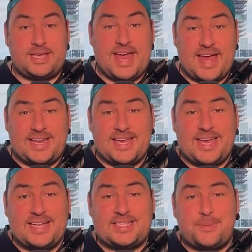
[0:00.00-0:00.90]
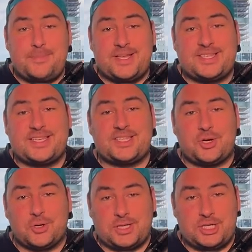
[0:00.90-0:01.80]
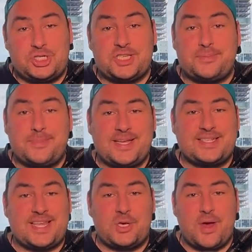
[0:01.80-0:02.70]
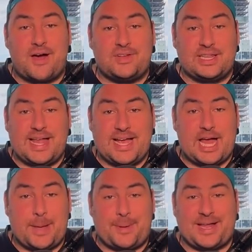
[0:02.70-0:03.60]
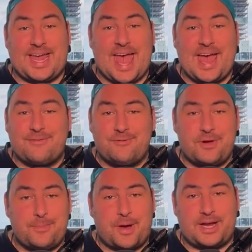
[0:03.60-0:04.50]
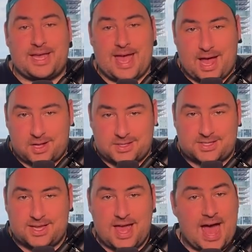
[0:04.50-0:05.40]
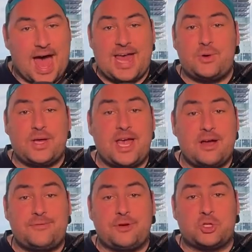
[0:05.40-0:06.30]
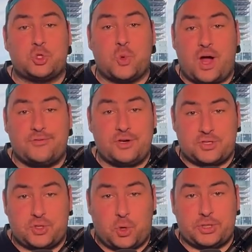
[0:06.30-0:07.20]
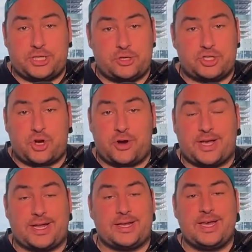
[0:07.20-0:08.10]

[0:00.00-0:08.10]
Getting into business early just means that you have a leg up on everybody else. I don't care if you're twelve years old and you're starting an